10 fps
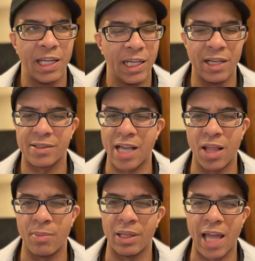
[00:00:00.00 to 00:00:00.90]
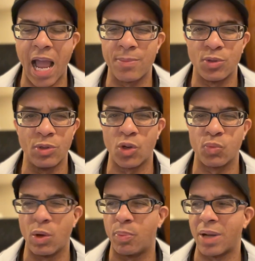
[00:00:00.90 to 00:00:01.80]
Here Solomon Labs, you notice
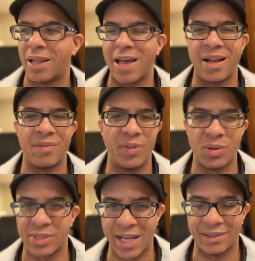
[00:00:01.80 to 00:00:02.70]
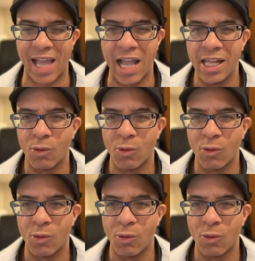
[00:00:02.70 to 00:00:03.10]
we don't put out a lot of videos like that.